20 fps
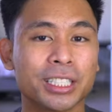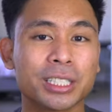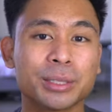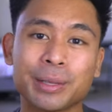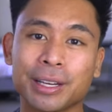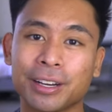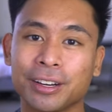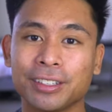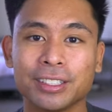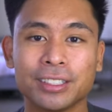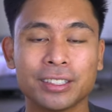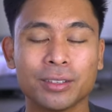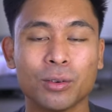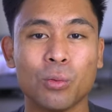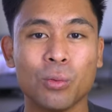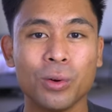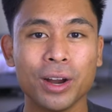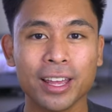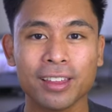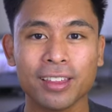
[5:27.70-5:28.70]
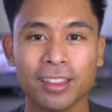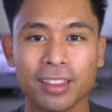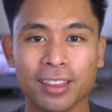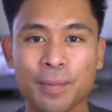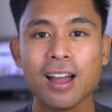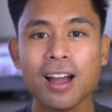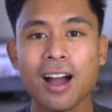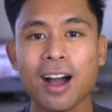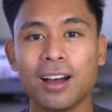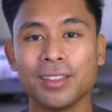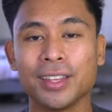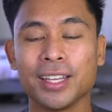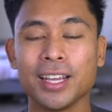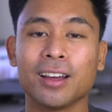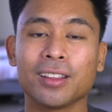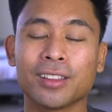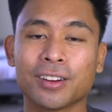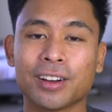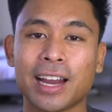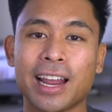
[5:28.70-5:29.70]
experiences with. On the
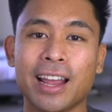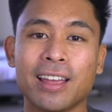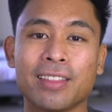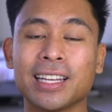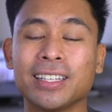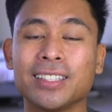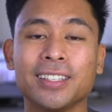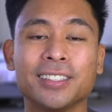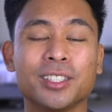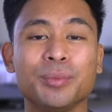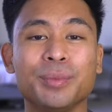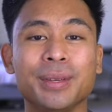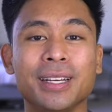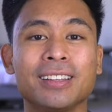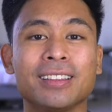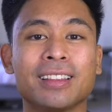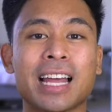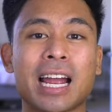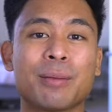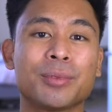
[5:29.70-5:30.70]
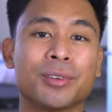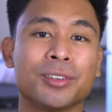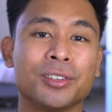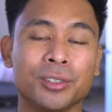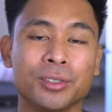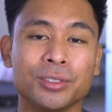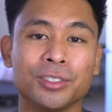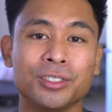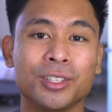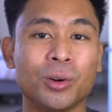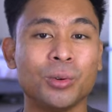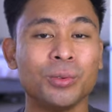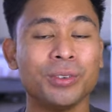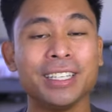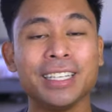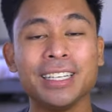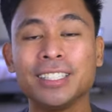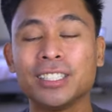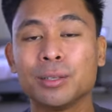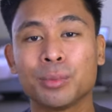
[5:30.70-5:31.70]
other hand, that doesn't mean Labradoodles don't
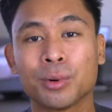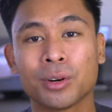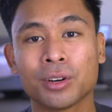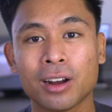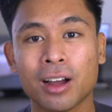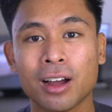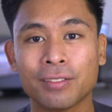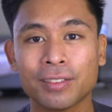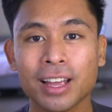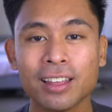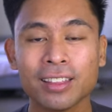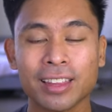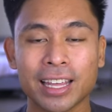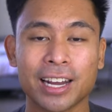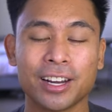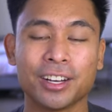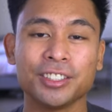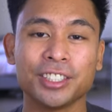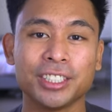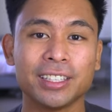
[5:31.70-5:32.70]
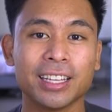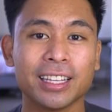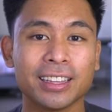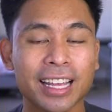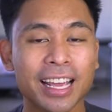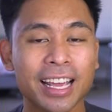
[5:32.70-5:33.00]
need to burn off the energy that